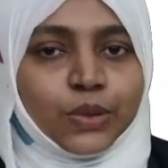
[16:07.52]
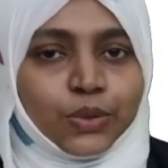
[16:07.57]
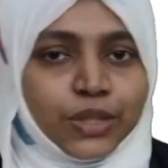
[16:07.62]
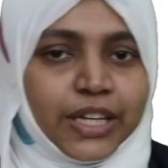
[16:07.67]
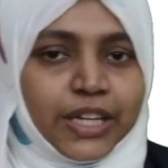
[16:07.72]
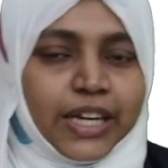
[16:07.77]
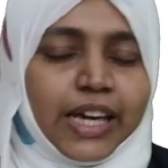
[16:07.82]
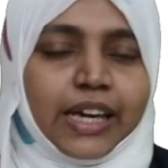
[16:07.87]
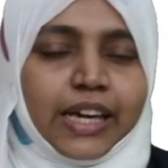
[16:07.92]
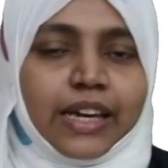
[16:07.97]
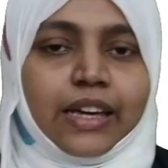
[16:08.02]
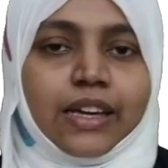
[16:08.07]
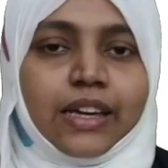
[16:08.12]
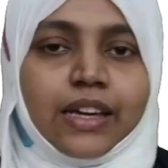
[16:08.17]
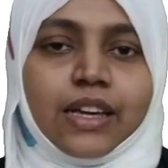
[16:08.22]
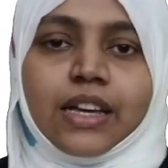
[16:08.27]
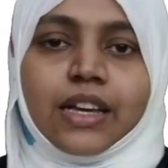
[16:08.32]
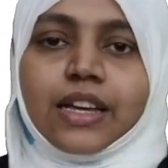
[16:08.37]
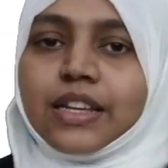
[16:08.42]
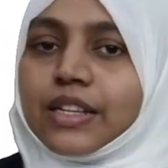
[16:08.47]
Okay,
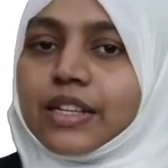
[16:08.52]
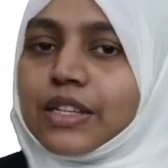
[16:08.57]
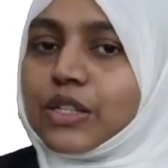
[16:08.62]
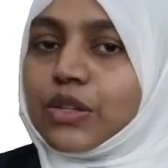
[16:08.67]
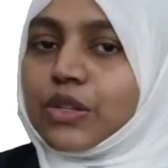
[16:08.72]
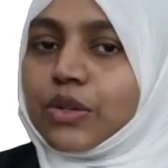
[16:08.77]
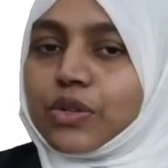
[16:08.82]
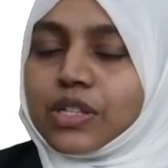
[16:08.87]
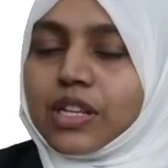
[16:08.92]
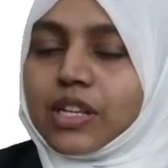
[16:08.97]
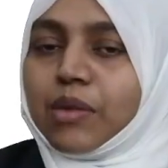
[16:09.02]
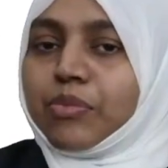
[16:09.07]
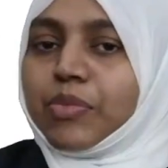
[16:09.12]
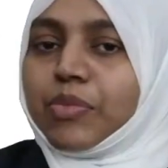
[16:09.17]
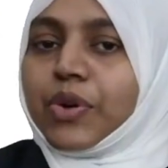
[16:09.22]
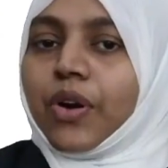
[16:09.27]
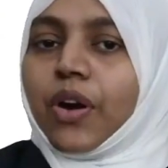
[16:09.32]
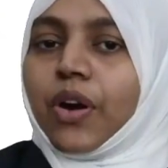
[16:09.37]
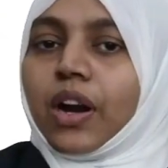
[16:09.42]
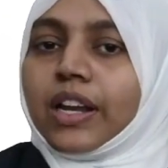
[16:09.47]
so
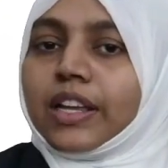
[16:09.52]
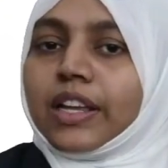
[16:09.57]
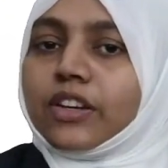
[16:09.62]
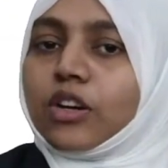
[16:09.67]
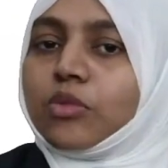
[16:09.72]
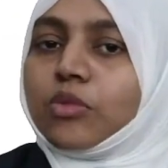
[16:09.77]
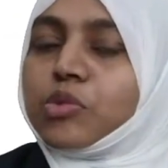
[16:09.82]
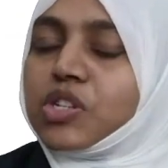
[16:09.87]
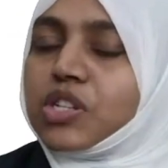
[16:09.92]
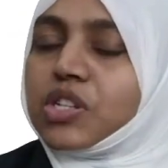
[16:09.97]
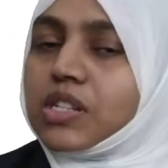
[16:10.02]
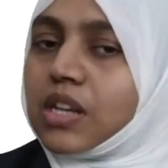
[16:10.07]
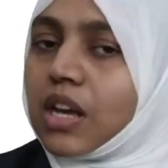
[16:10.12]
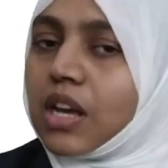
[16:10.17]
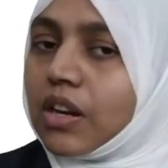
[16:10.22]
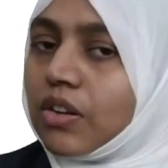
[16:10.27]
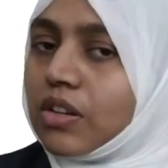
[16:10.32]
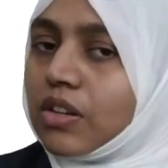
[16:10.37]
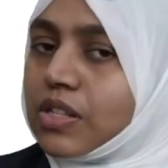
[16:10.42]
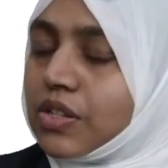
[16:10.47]
some rolling objects
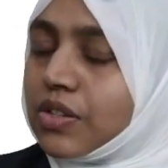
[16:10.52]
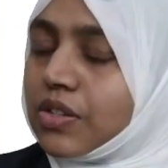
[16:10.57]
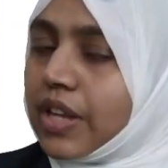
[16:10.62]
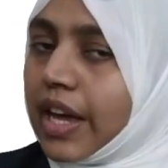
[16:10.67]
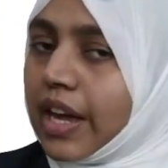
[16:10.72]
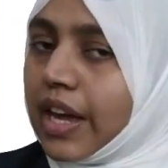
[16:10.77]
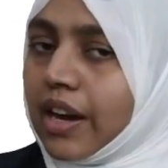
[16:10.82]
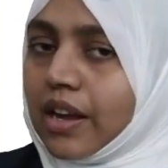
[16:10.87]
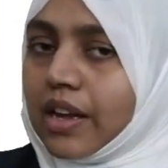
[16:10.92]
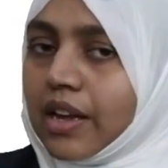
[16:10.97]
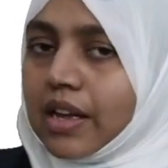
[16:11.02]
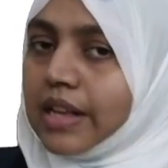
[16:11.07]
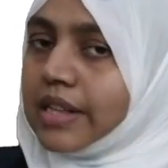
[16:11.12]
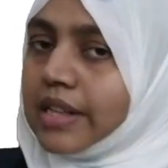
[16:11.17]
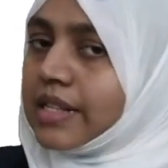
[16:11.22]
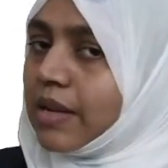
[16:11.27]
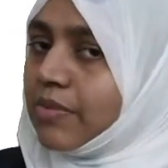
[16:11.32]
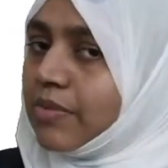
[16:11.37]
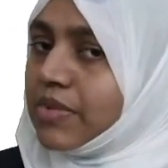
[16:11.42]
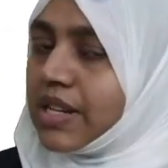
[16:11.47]
are also there,
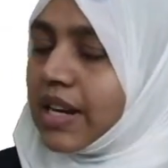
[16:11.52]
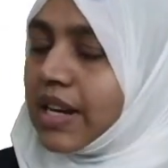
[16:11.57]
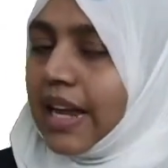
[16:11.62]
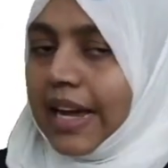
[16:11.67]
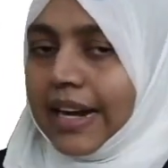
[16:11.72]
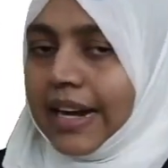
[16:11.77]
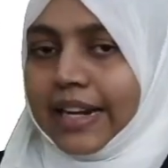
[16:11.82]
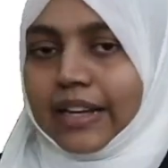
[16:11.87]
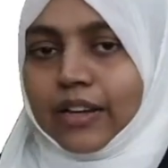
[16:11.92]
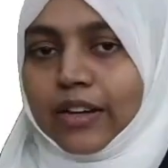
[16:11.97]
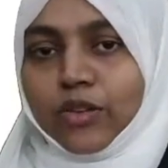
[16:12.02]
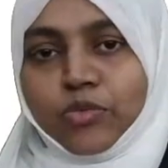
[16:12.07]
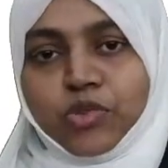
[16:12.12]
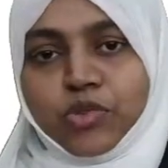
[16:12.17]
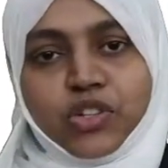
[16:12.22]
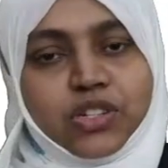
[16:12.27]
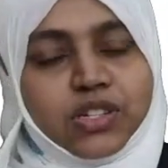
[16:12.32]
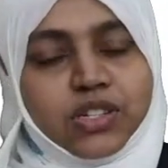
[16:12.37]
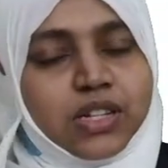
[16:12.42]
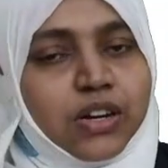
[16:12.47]
some sliding
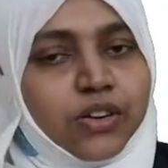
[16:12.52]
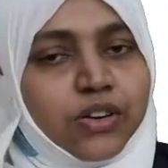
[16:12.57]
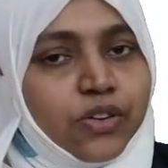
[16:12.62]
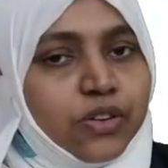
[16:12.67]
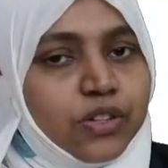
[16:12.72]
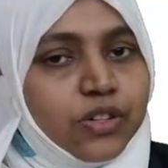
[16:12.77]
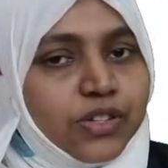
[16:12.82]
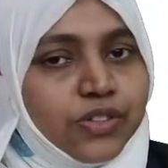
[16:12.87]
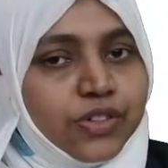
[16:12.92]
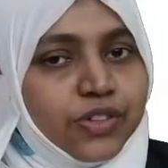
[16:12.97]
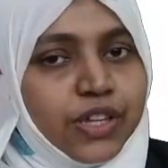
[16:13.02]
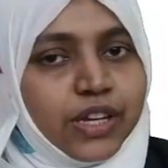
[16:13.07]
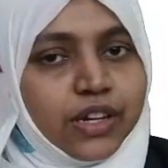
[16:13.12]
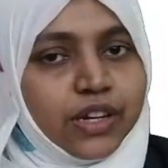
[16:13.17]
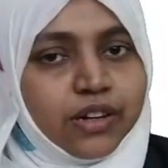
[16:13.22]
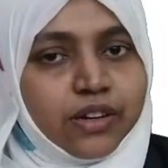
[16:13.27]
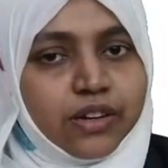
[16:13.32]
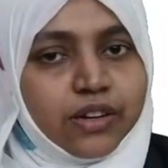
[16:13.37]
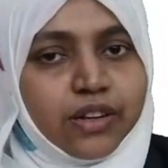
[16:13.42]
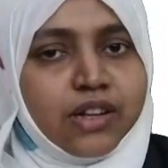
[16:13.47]
objects are also
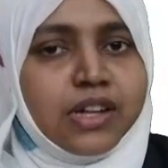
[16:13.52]
there.